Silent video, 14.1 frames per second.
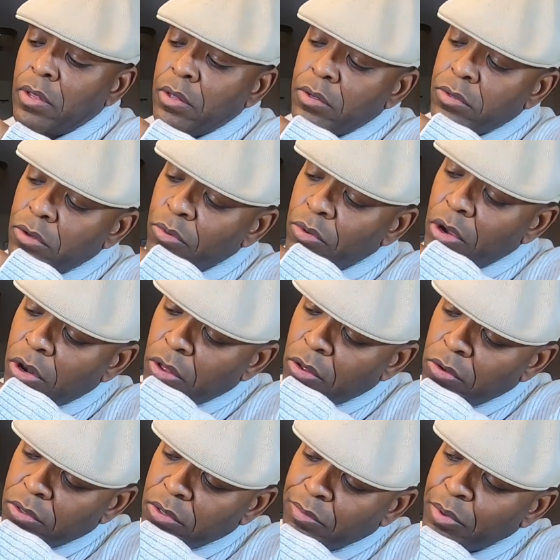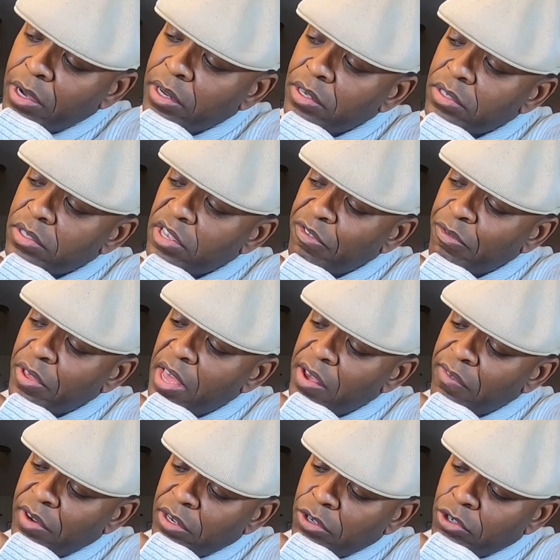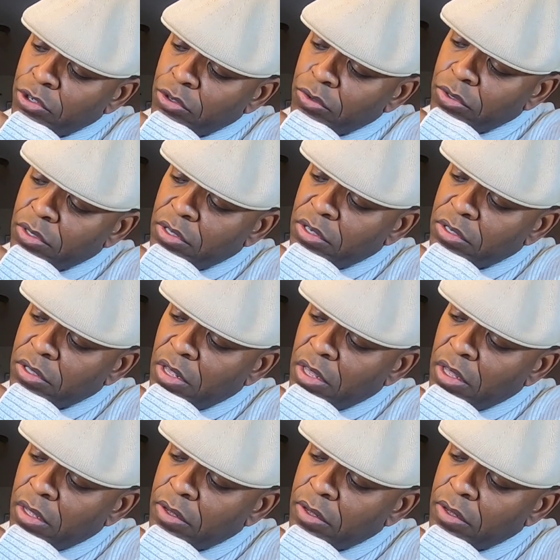So we're gonna hold the button to see if we have any juice in this thing.